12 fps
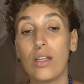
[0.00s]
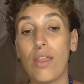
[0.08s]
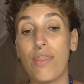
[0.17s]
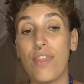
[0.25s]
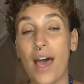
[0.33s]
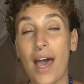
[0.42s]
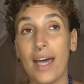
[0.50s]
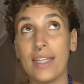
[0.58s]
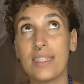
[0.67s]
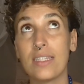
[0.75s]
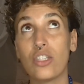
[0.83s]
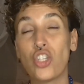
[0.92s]

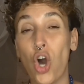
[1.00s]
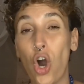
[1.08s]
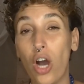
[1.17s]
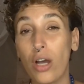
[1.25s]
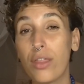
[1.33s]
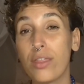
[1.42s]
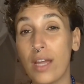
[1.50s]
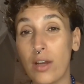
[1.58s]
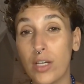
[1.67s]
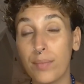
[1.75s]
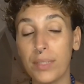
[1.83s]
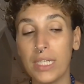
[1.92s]
that talk
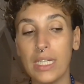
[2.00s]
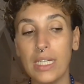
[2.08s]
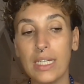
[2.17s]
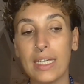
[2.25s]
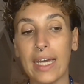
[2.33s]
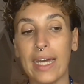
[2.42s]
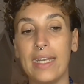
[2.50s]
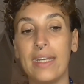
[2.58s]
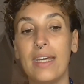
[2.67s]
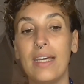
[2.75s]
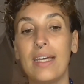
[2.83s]
therapy can